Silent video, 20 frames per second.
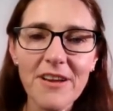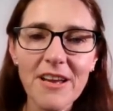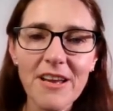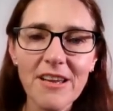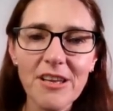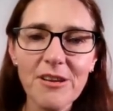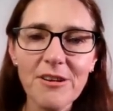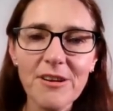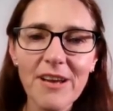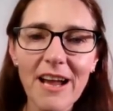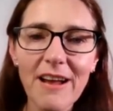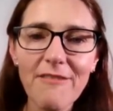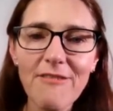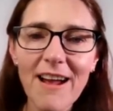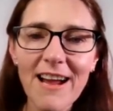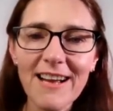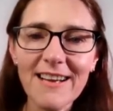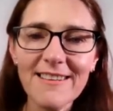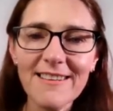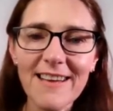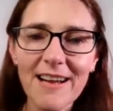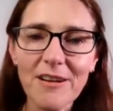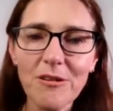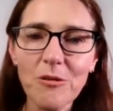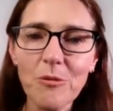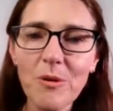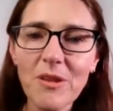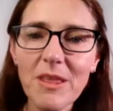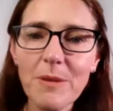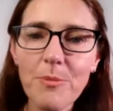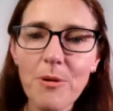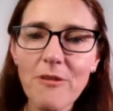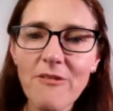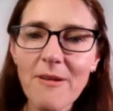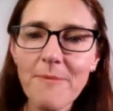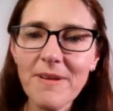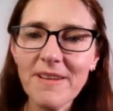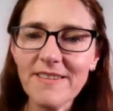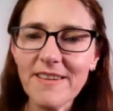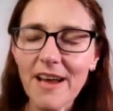you get a rectangle with a
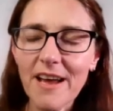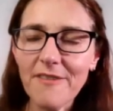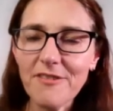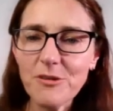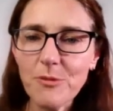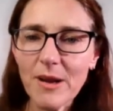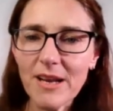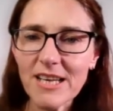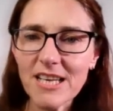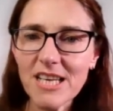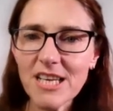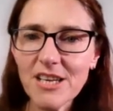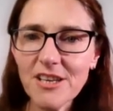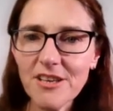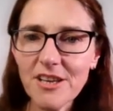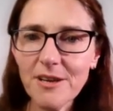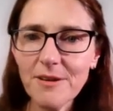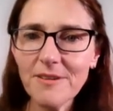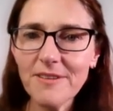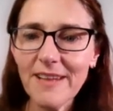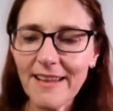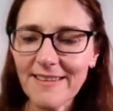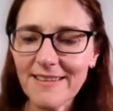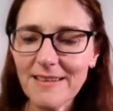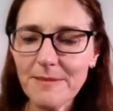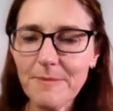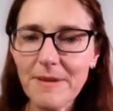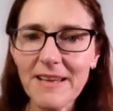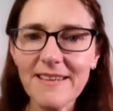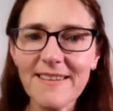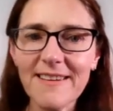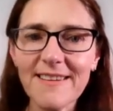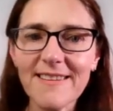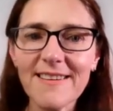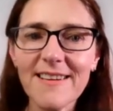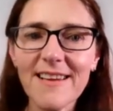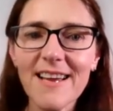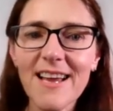perimeter of 22 centimetres.